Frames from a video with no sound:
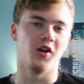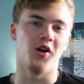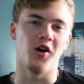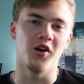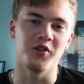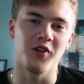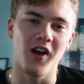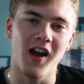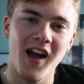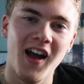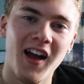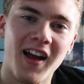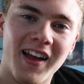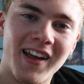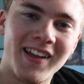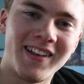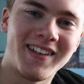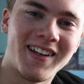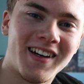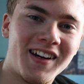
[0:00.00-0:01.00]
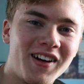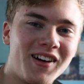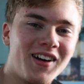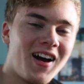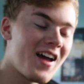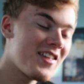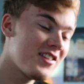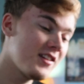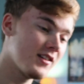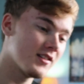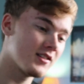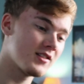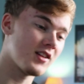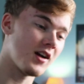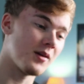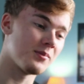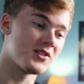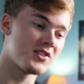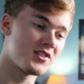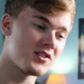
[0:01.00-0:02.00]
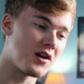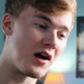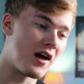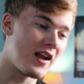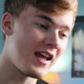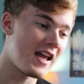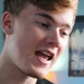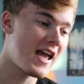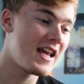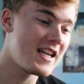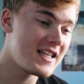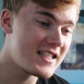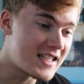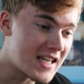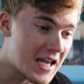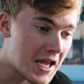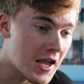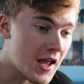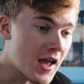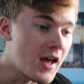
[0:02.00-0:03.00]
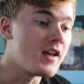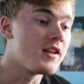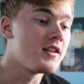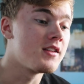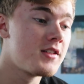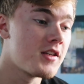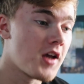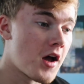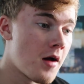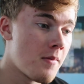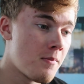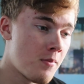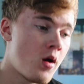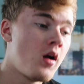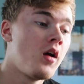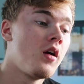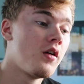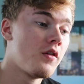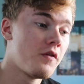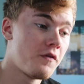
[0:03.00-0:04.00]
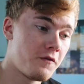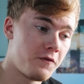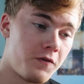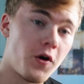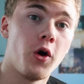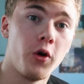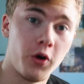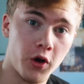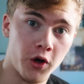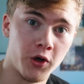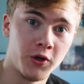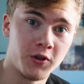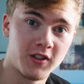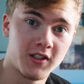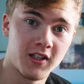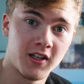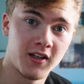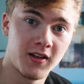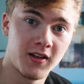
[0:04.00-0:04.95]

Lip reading: Alright, I think it's time to start editing some photos.